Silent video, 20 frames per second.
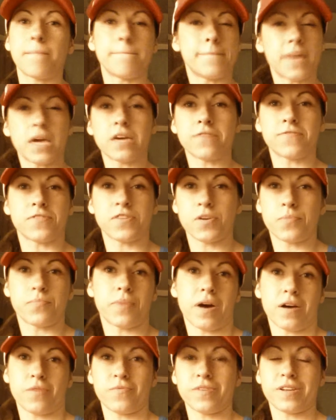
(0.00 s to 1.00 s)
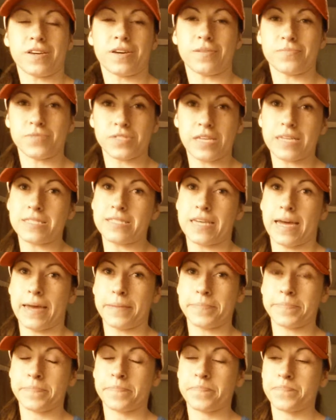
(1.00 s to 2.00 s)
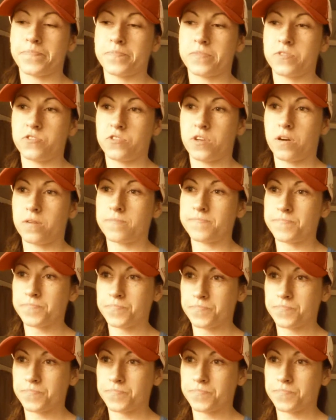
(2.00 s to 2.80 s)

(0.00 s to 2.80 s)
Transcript: bang for your buck when it comes to that time. So